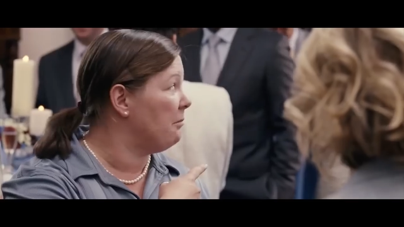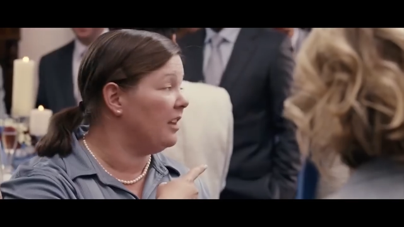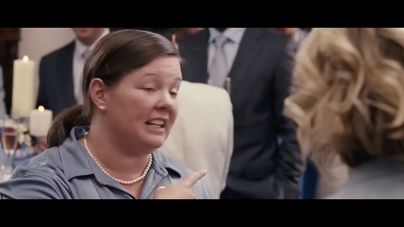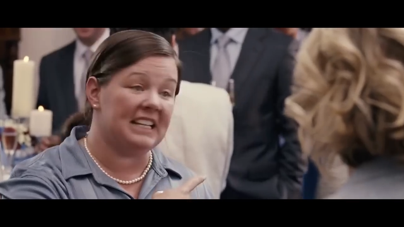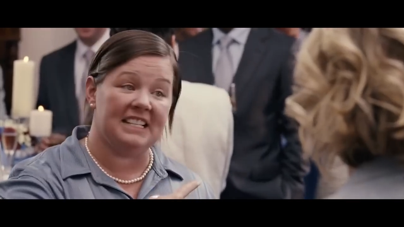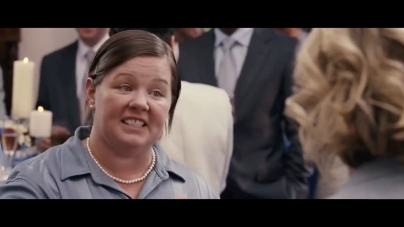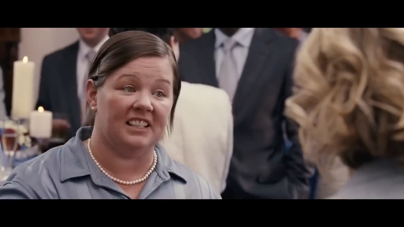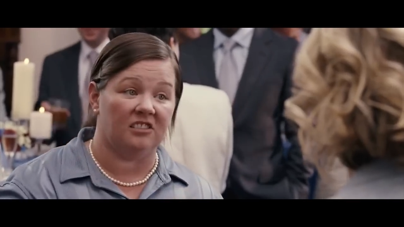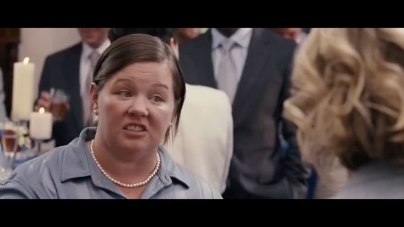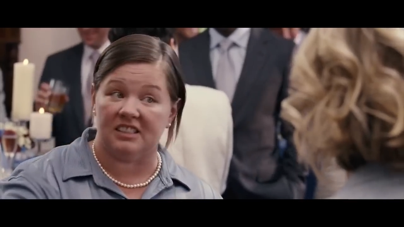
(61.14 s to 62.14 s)
I'm glad he's
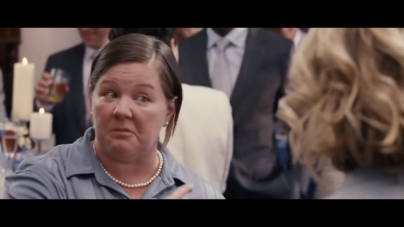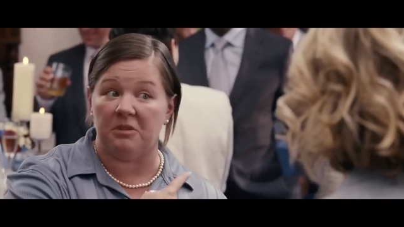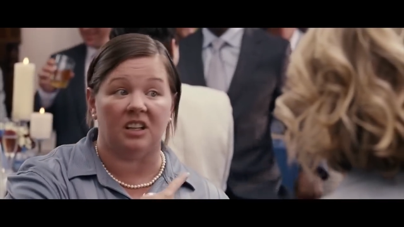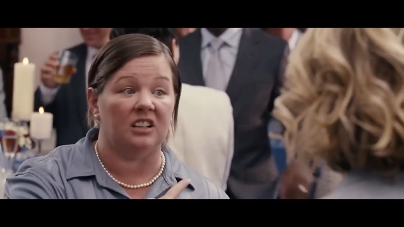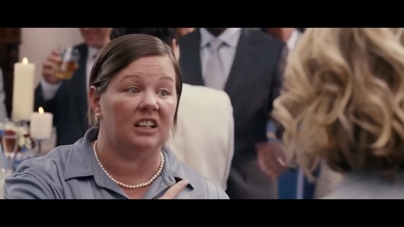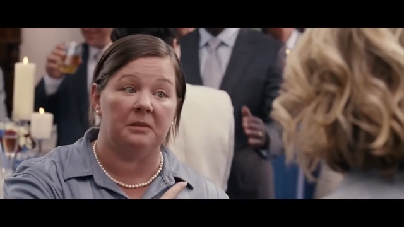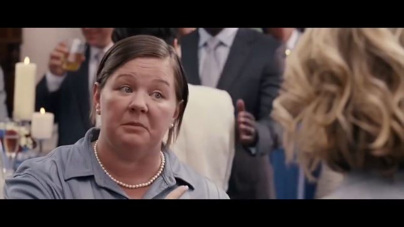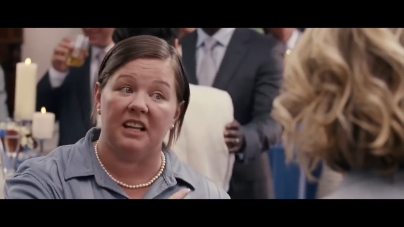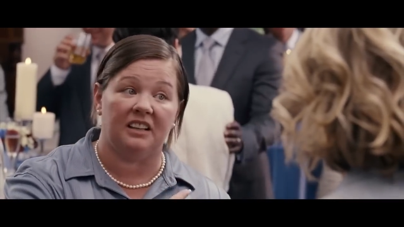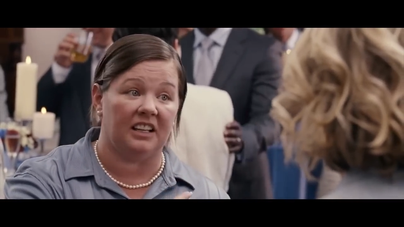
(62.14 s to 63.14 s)
single because I'm going to
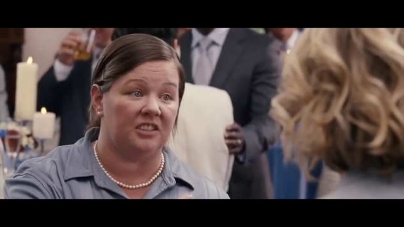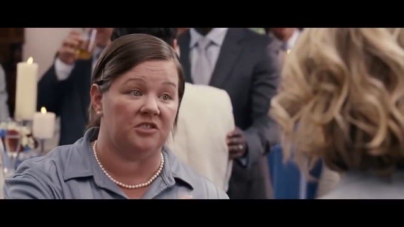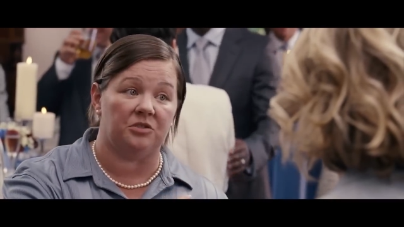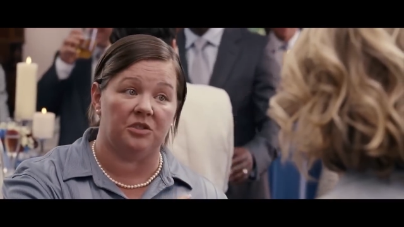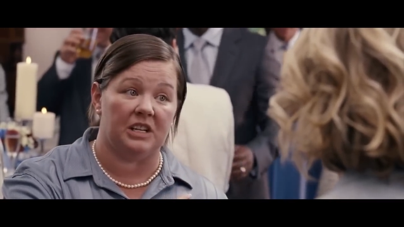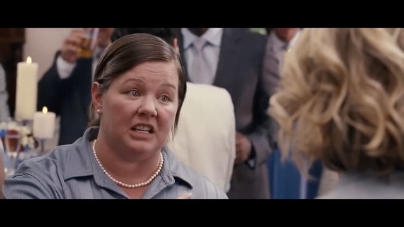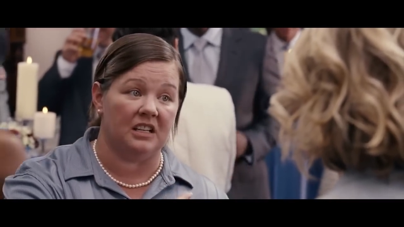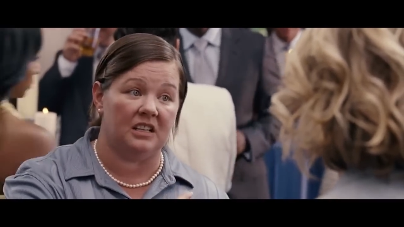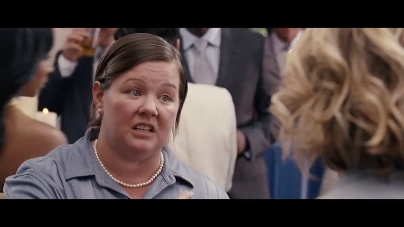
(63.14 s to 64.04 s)
climb that like a tree.